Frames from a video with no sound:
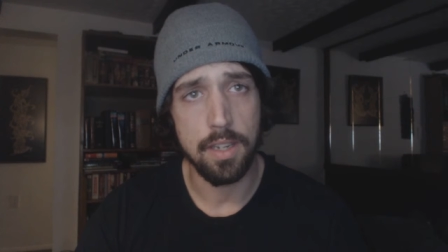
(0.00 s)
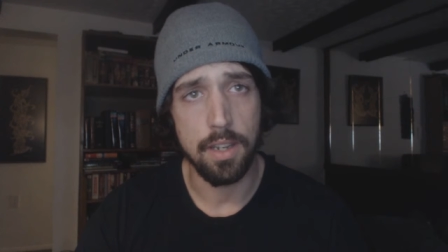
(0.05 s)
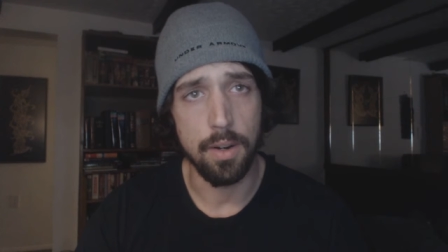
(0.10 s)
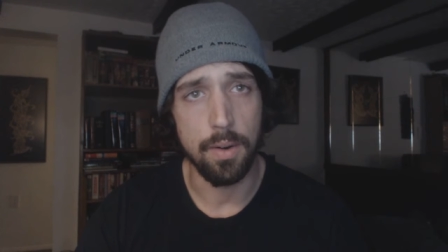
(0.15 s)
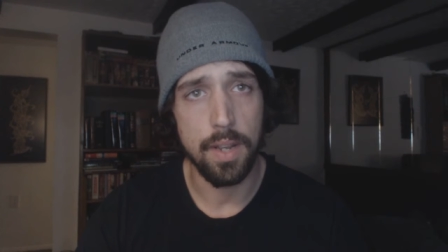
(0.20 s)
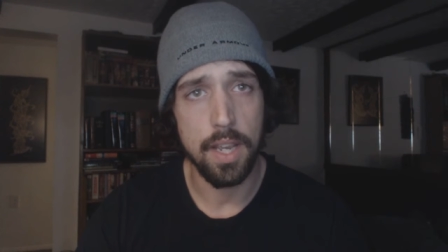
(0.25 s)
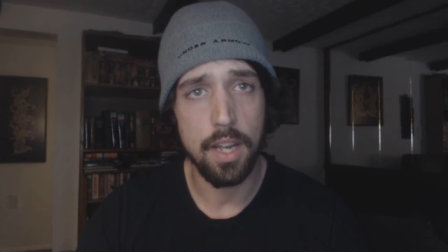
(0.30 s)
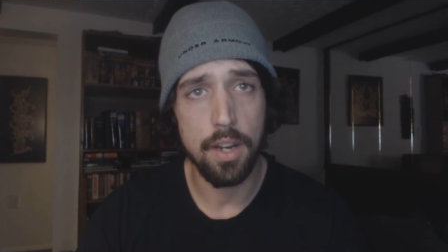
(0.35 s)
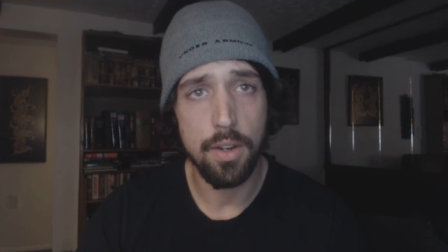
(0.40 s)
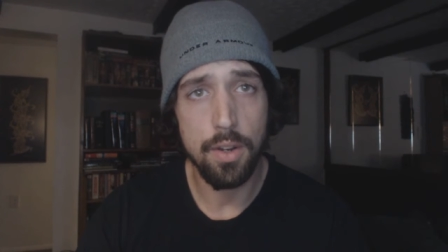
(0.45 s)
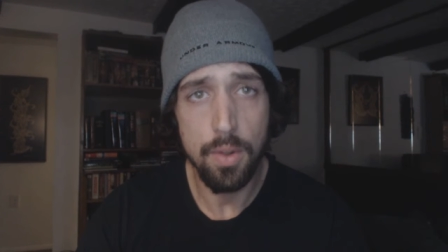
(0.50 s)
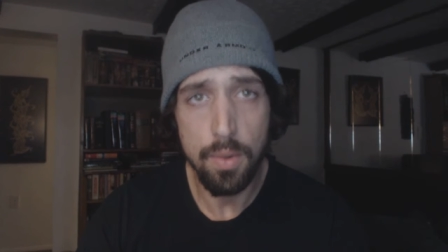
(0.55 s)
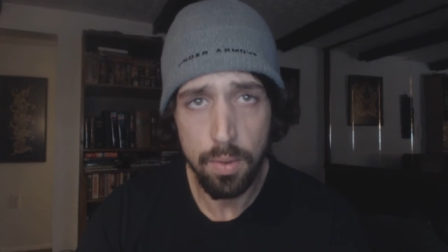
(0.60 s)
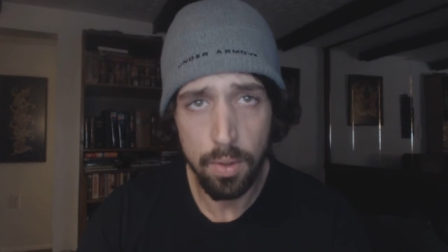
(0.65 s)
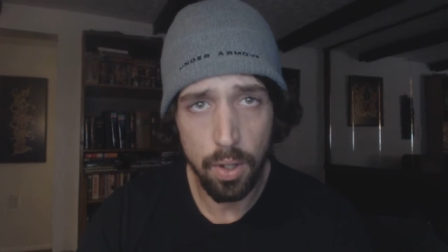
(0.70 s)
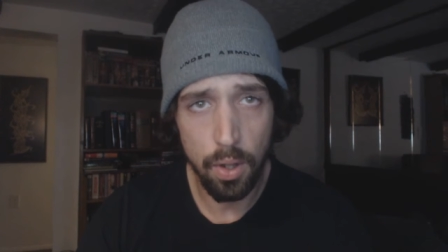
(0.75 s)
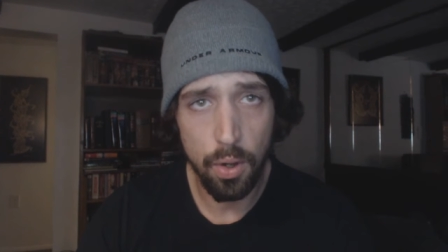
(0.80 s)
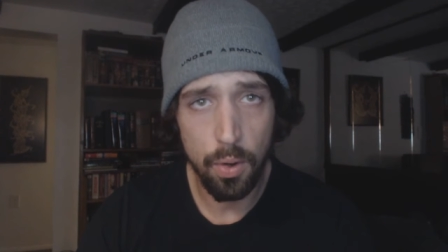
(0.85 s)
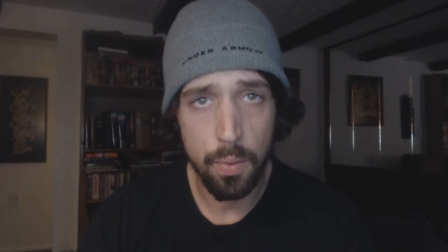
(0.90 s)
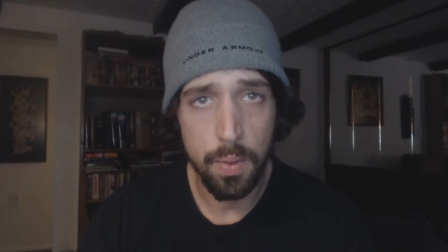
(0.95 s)
You know, hit a new
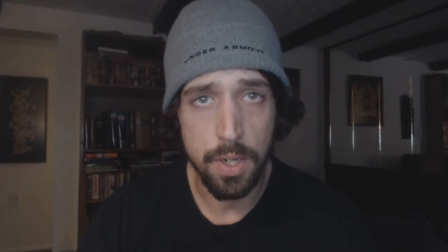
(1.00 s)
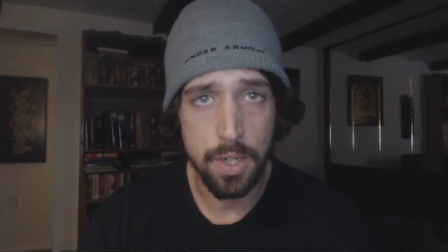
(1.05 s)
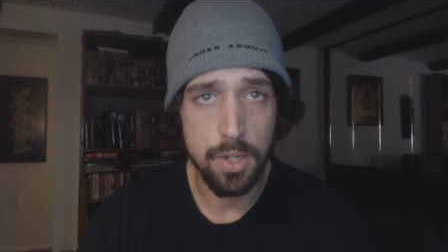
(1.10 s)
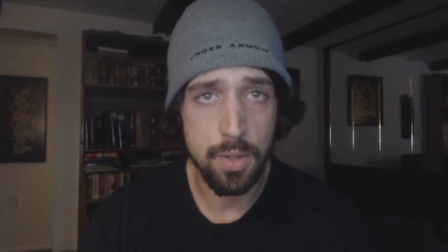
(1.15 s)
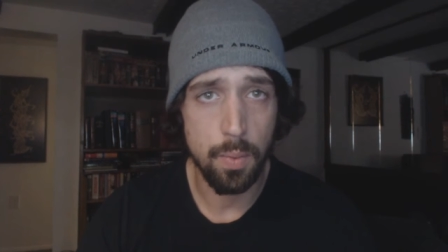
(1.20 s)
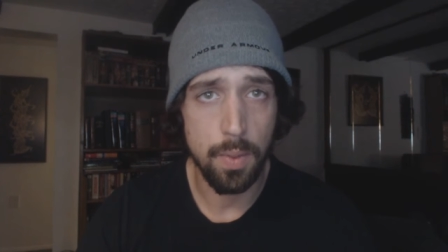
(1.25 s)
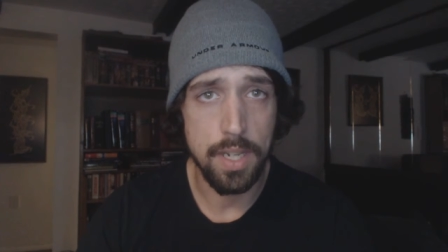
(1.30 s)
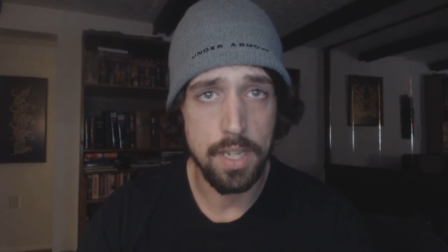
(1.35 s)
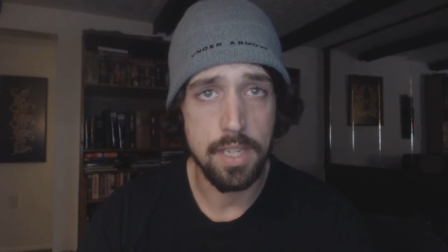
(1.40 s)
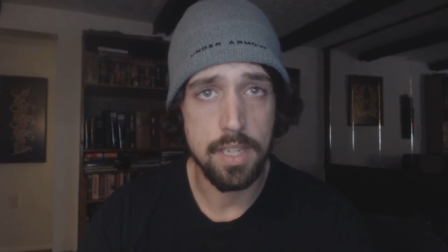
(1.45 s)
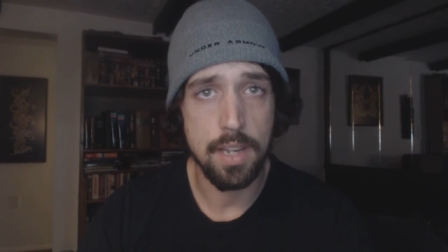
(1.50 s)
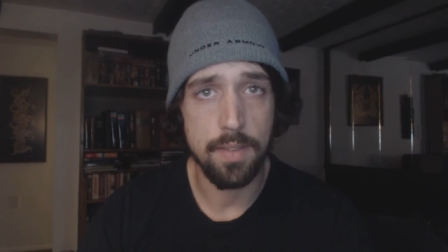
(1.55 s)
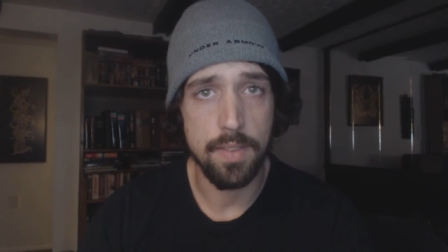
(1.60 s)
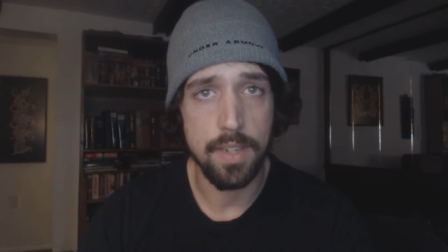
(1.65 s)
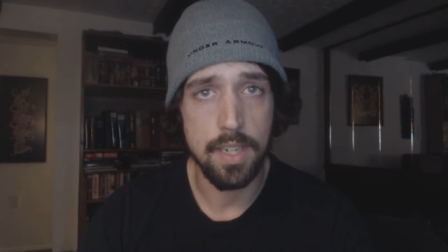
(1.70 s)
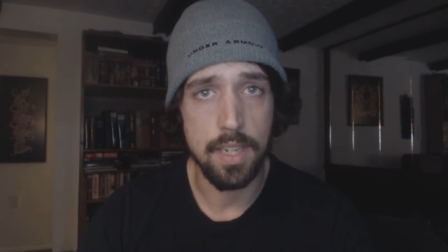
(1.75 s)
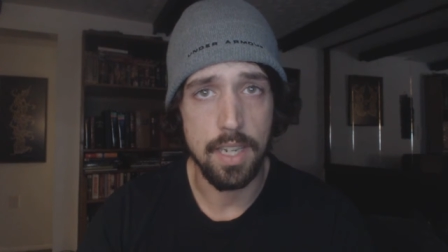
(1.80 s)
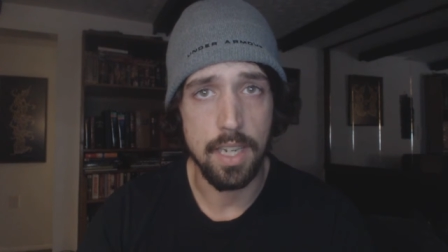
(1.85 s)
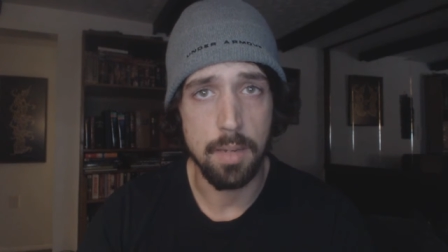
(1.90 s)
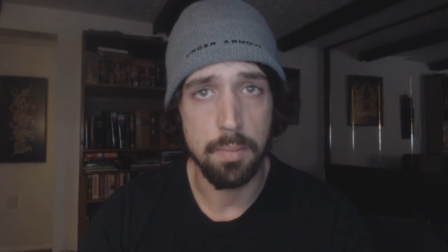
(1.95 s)
low in
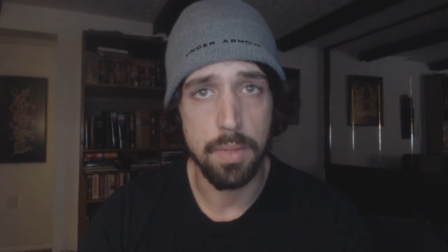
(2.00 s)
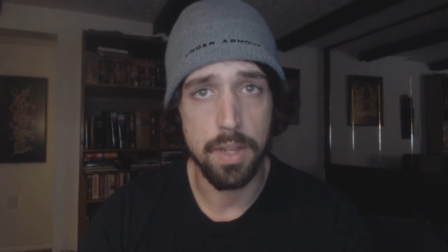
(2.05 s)
2017,